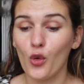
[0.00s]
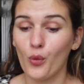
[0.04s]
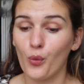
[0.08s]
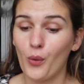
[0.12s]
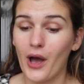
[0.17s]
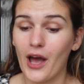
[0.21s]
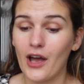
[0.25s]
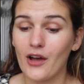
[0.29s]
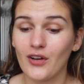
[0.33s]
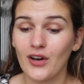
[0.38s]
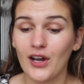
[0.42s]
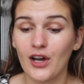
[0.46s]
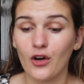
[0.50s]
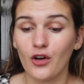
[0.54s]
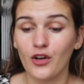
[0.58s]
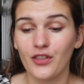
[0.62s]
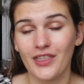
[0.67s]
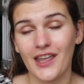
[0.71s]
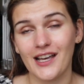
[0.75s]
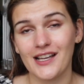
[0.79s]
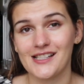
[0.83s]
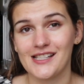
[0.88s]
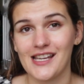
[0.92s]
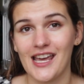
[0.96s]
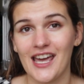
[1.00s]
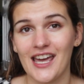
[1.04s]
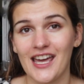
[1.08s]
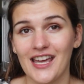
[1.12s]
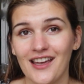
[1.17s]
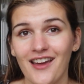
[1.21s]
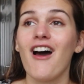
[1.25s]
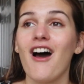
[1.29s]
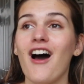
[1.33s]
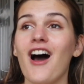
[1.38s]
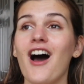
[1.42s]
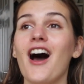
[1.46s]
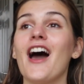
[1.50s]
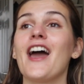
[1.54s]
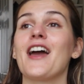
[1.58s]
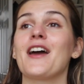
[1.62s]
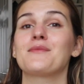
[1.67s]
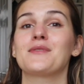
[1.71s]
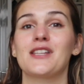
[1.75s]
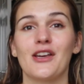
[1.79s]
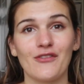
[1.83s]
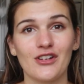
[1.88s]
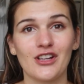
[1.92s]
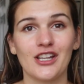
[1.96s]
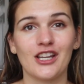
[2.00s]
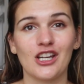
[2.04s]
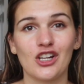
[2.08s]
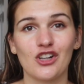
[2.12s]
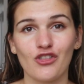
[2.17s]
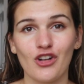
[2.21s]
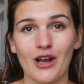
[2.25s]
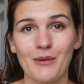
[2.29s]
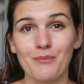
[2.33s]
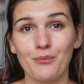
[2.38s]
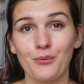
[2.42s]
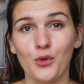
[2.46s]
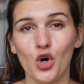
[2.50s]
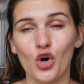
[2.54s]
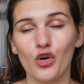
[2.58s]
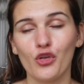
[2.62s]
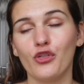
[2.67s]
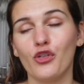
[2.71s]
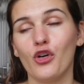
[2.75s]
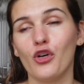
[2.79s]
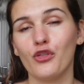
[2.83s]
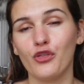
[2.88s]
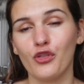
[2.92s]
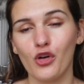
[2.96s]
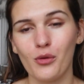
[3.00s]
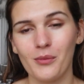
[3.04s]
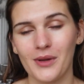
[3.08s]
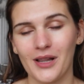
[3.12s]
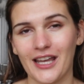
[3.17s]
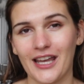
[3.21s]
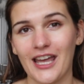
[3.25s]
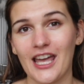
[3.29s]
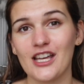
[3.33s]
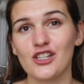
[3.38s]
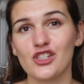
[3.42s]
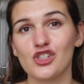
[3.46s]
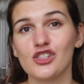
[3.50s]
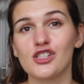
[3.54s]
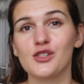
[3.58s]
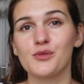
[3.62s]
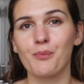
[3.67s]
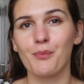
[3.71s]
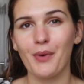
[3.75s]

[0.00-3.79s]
wear it on that day. I am definitely going to rent more for formal occasions,